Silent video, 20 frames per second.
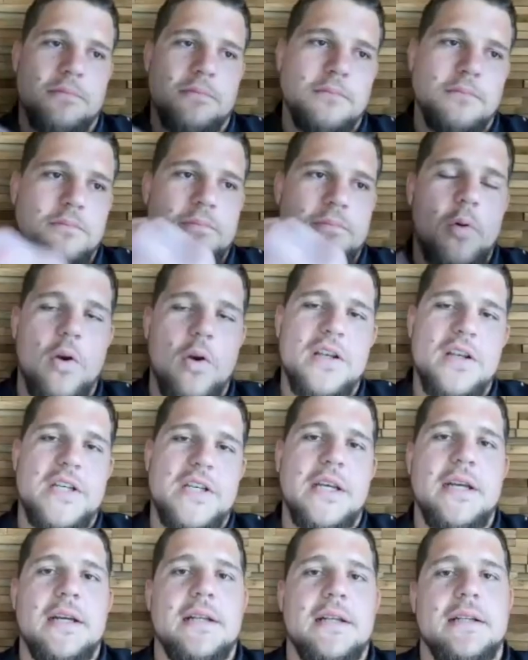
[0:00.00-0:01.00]

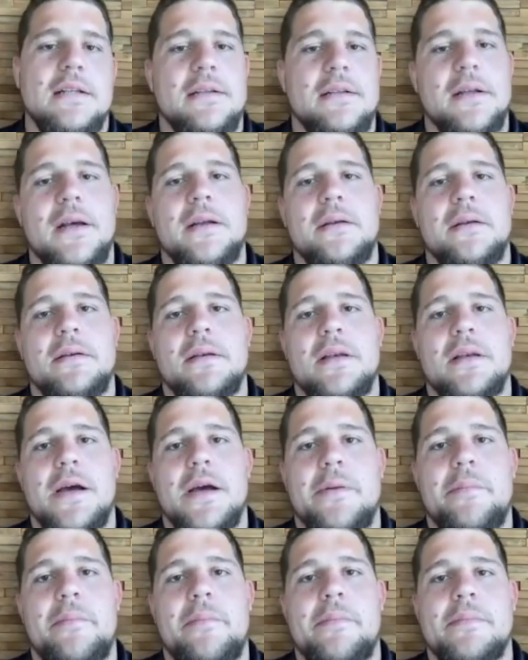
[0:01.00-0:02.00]
polishing, and
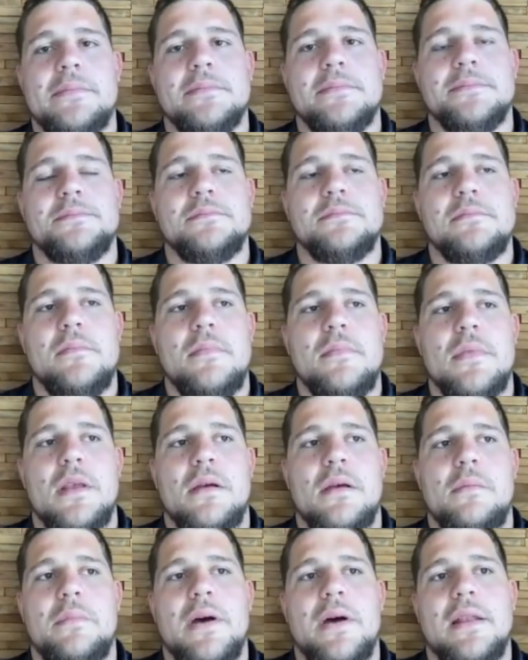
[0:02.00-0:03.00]

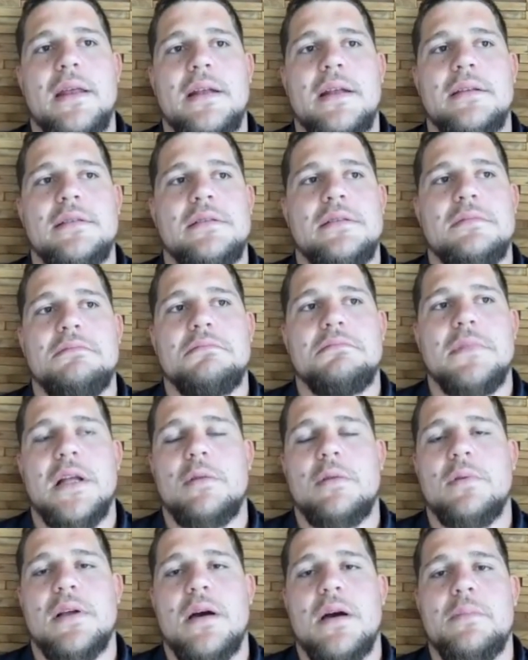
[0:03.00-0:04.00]
by that
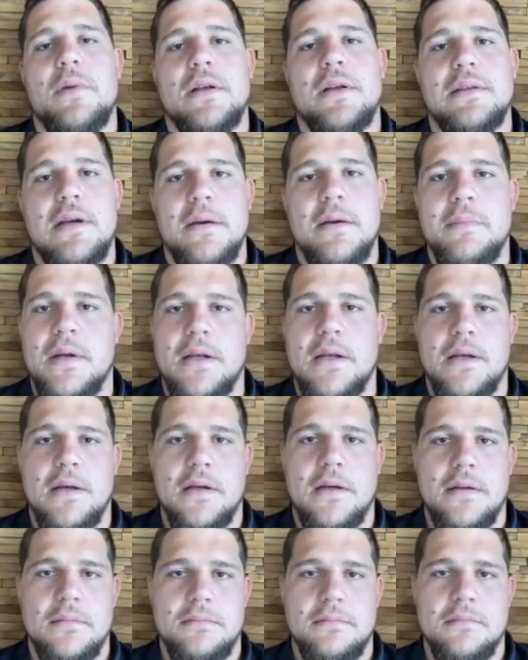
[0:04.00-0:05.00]
will come by time. And
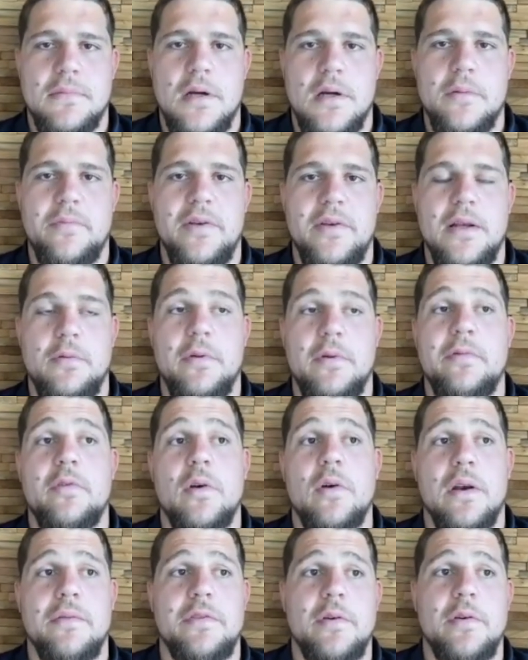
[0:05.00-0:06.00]
hopefully we've
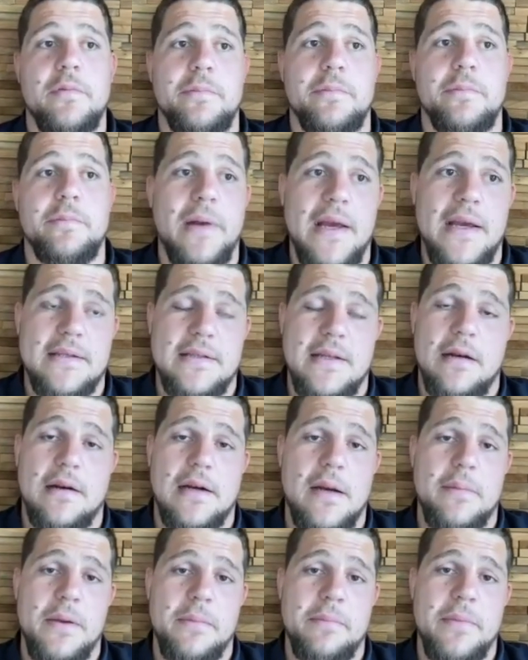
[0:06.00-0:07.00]
got a few players that are
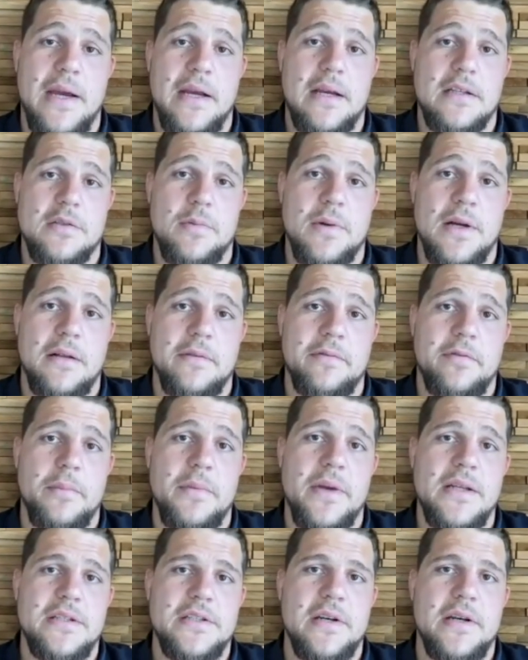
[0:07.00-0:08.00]
coming back as well
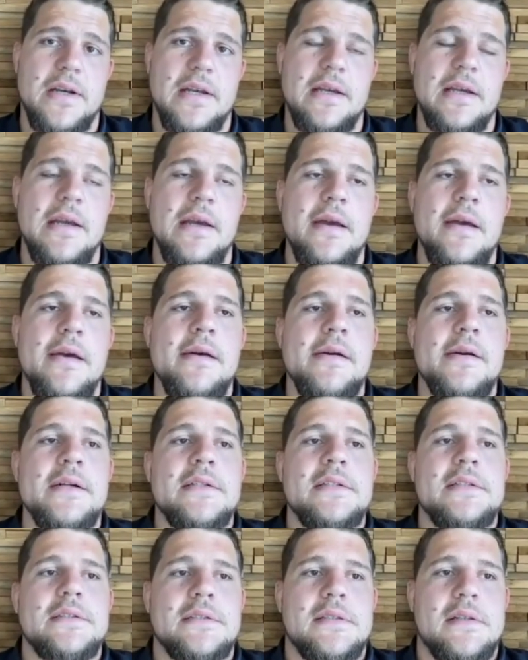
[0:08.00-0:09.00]
from injury,
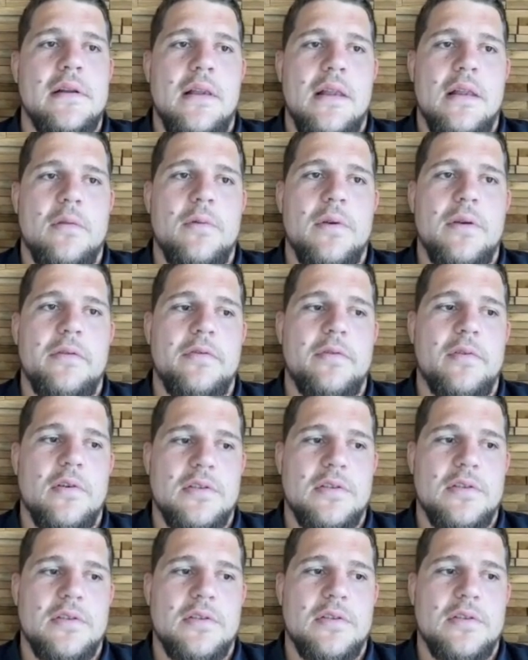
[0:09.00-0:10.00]
and that we've
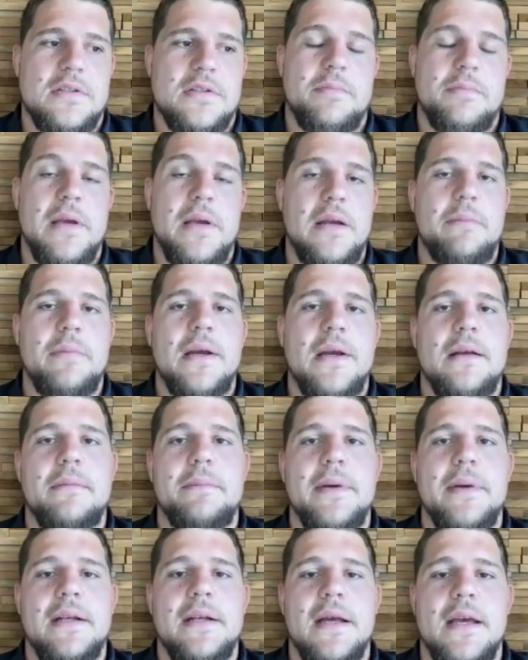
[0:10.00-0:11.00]
lost big
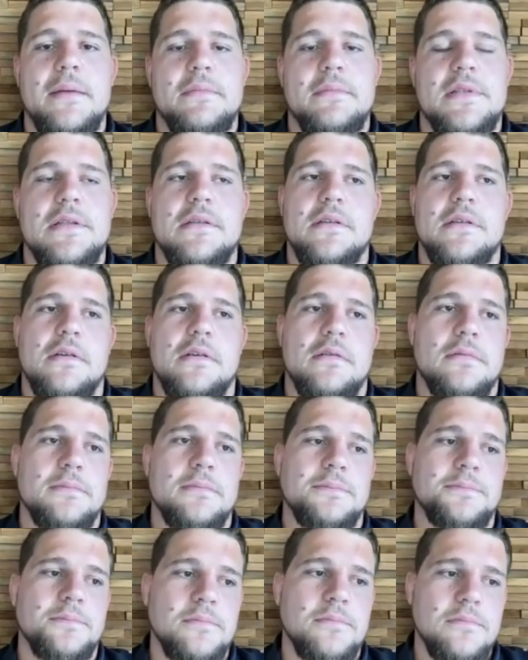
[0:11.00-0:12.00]
names. So
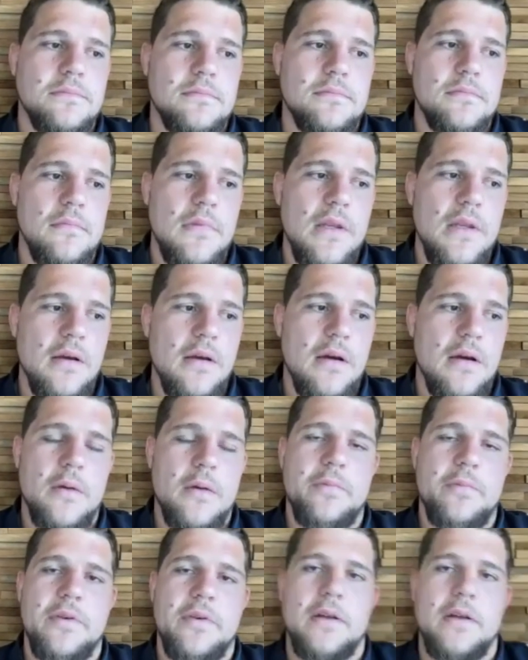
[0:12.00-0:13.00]

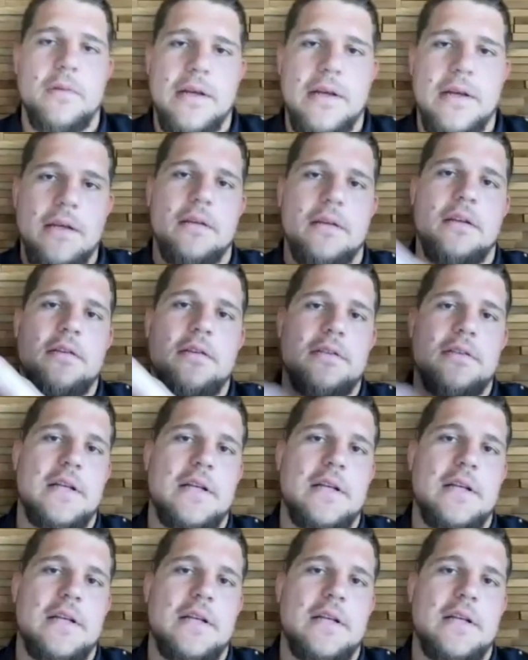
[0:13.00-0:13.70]
hopefully we can use that